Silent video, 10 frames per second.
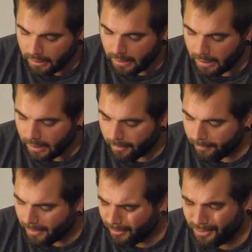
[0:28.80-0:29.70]

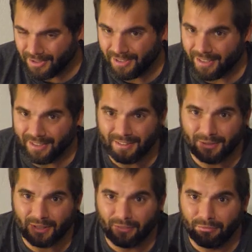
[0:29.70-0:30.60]
Um, I want to say this thing
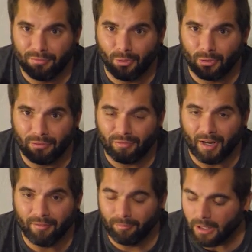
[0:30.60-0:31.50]
is like
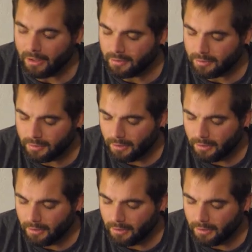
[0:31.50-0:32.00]
45 bucks,